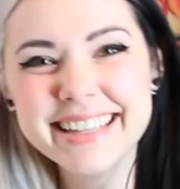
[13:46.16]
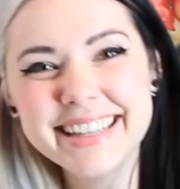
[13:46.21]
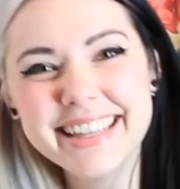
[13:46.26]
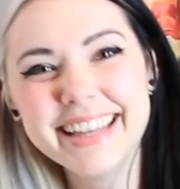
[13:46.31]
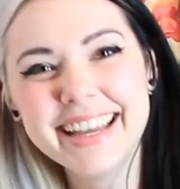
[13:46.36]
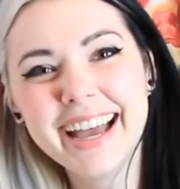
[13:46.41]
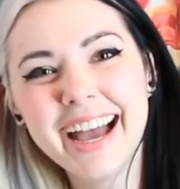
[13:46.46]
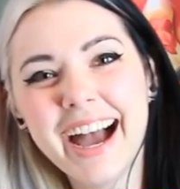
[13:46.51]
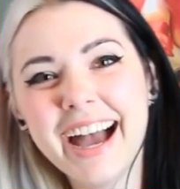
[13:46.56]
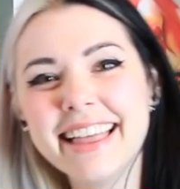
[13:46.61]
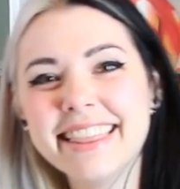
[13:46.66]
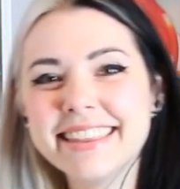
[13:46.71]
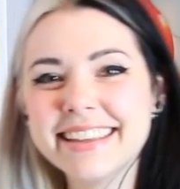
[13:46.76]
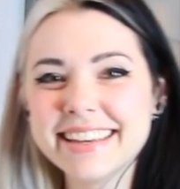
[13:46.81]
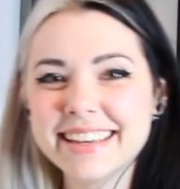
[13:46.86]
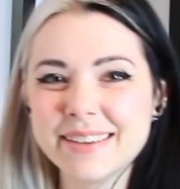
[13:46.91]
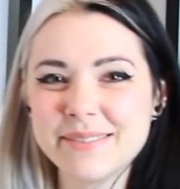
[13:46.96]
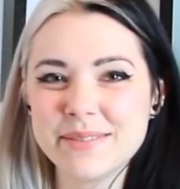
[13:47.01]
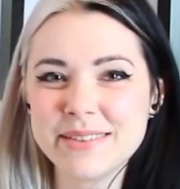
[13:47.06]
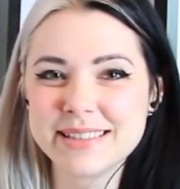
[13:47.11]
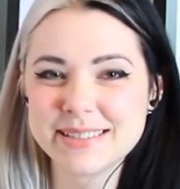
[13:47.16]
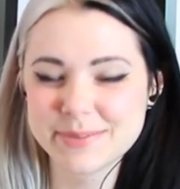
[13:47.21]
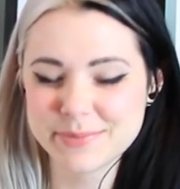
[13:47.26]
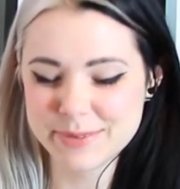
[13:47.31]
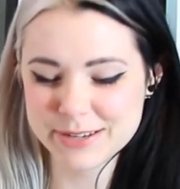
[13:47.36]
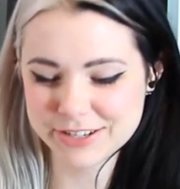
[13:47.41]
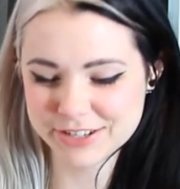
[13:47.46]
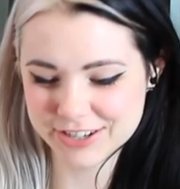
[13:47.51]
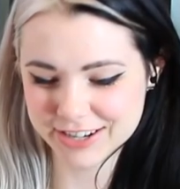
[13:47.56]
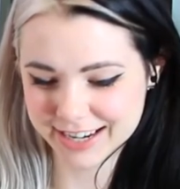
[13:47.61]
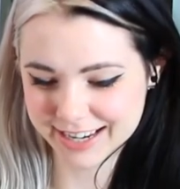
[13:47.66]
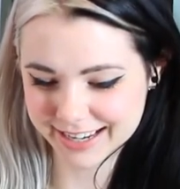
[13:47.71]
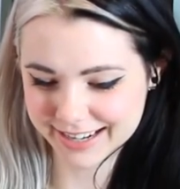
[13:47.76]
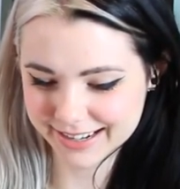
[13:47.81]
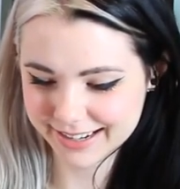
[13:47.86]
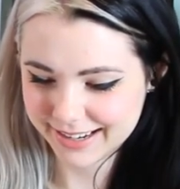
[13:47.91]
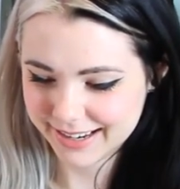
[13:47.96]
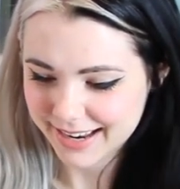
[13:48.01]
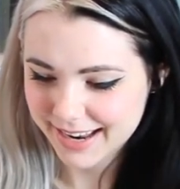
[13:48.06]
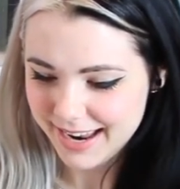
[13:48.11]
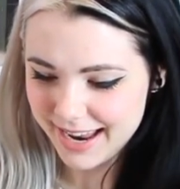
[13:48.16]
I think he means Michigan.